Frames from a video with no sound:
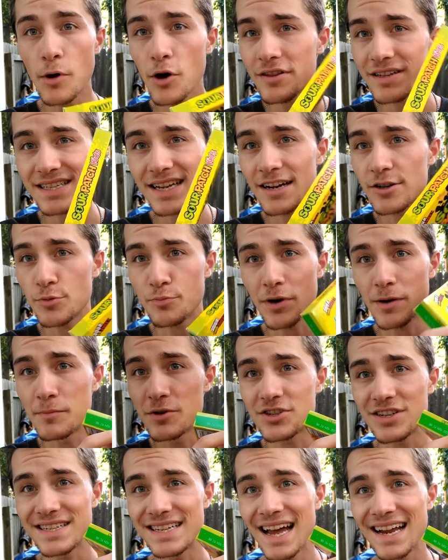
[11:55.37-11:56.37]
All the sides are pretty
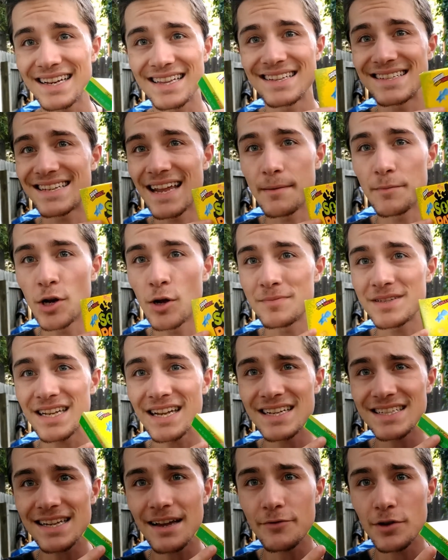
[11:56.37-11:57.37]
much exactly the same, you know what I'm
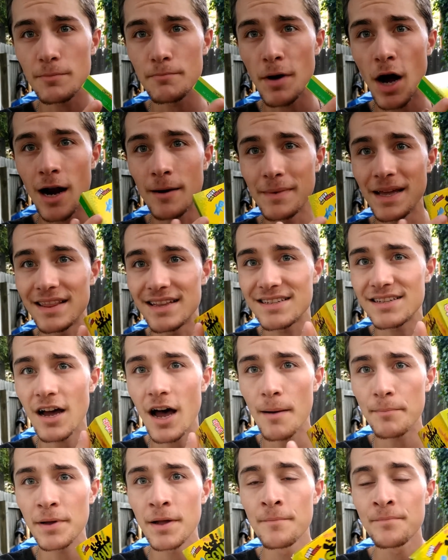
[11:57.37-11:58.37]
saying, except for the bottom and the
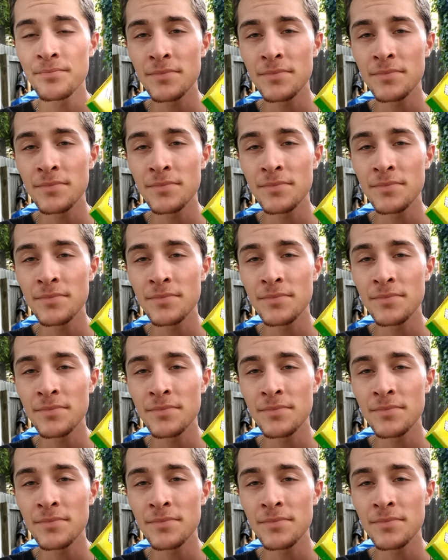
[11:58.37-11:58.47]
top.